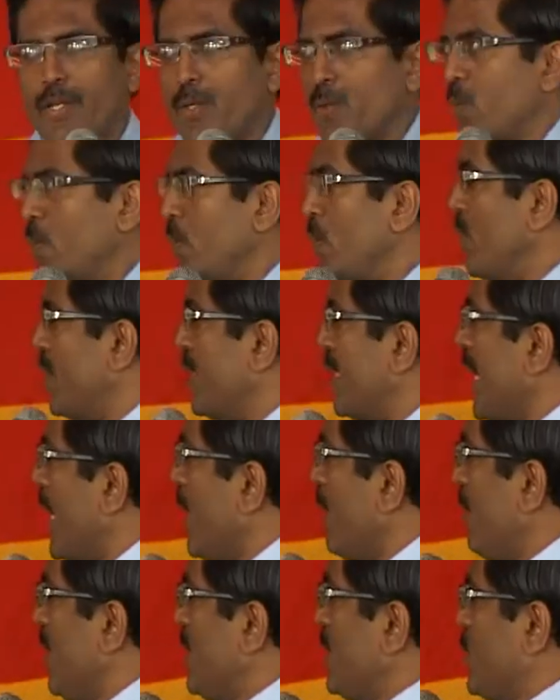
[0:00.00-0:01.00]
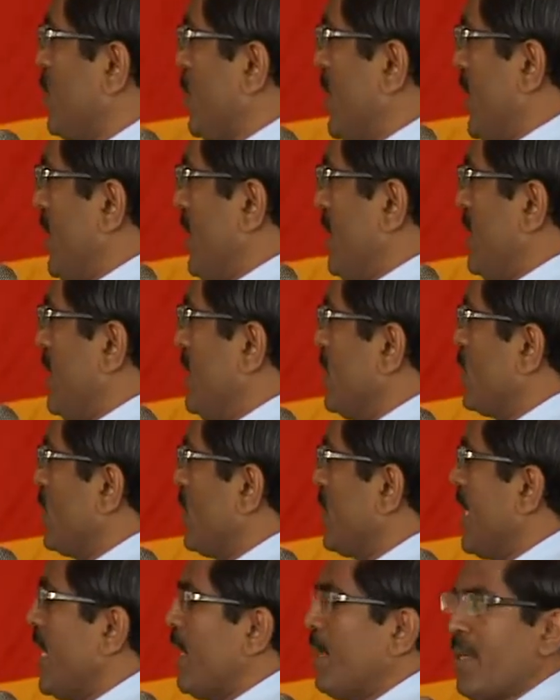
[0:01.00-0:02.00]
to damage to health. So
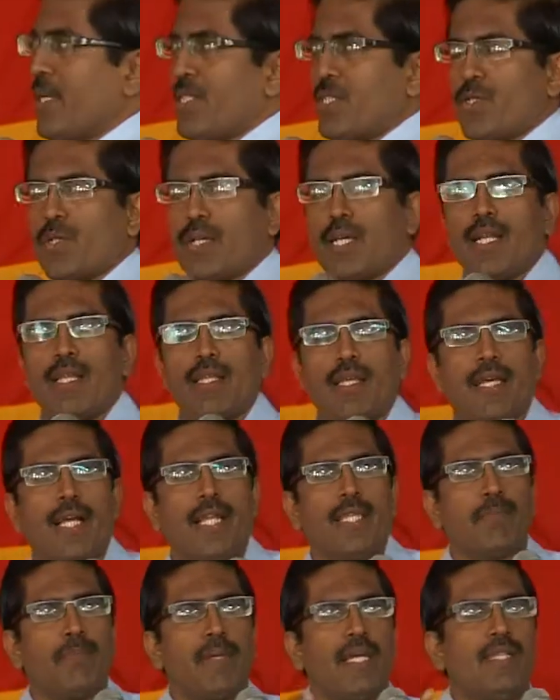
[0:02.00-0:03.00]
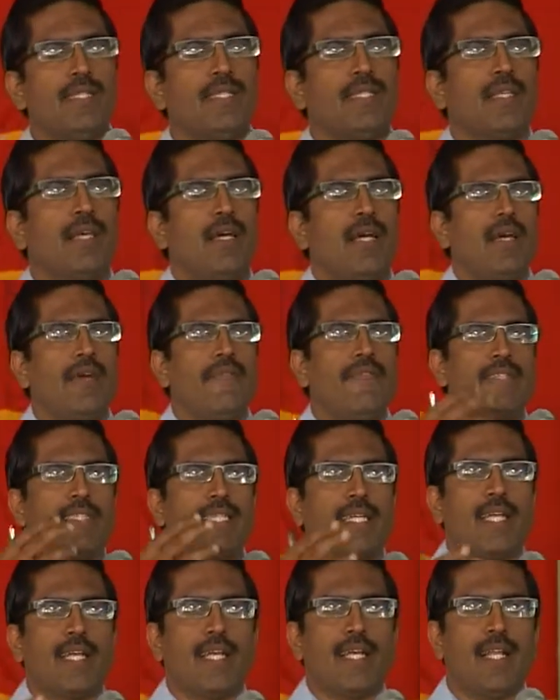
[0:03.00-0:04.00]
damage to health, health means
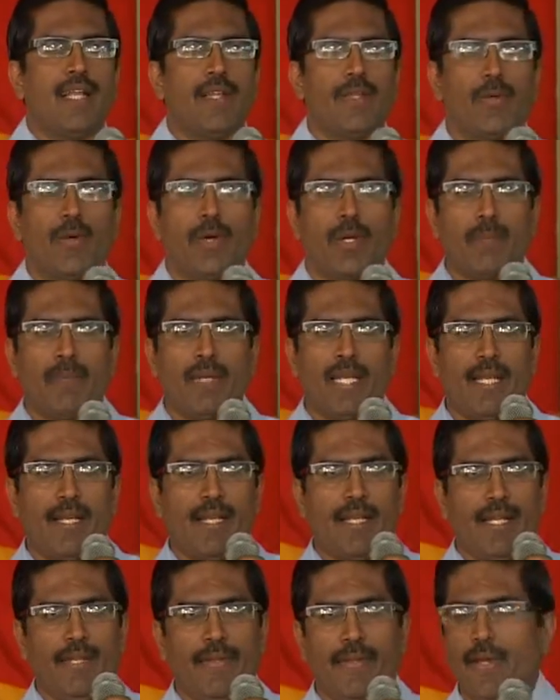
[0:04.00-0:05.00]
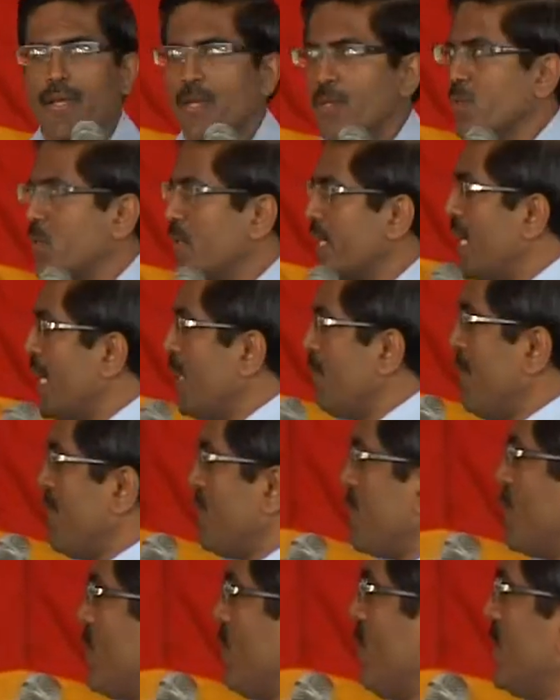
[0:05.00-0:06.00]
physical health or mental health. So
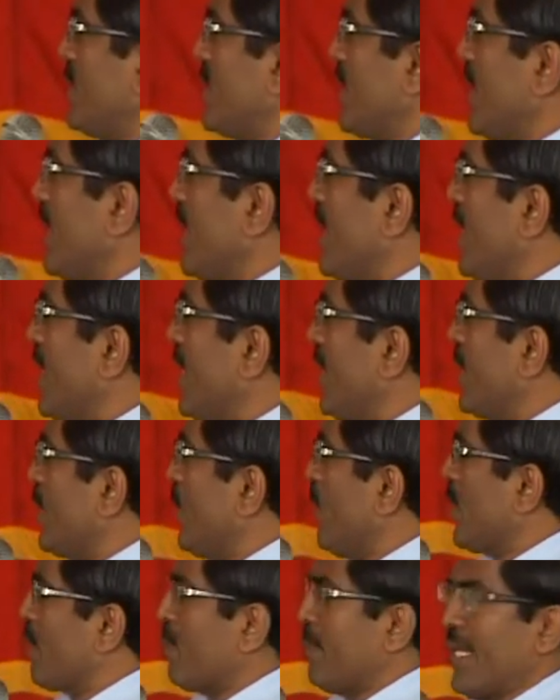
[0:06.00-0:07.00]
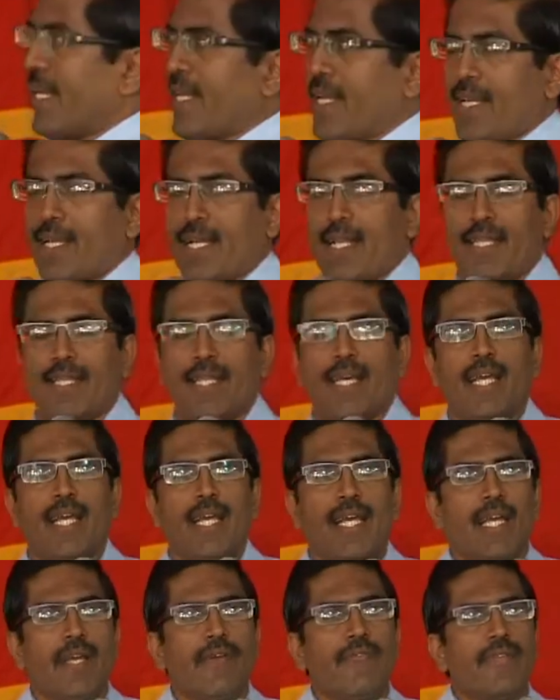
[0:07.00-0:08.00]
damage to physical health or mental health,
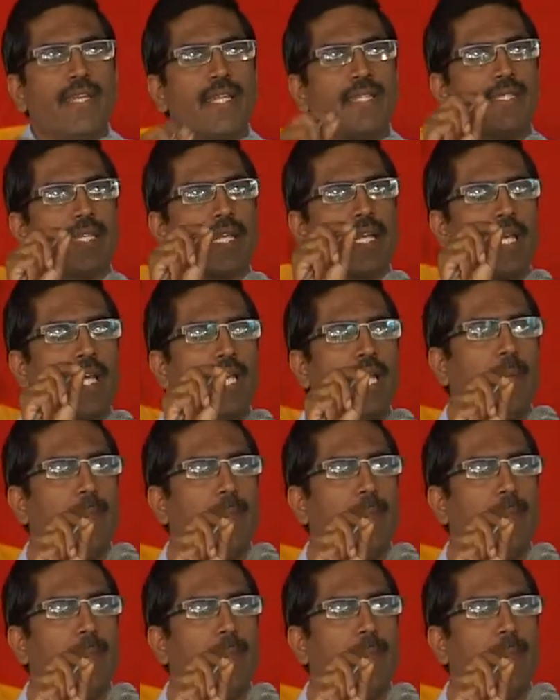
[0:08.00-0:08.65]
if it is really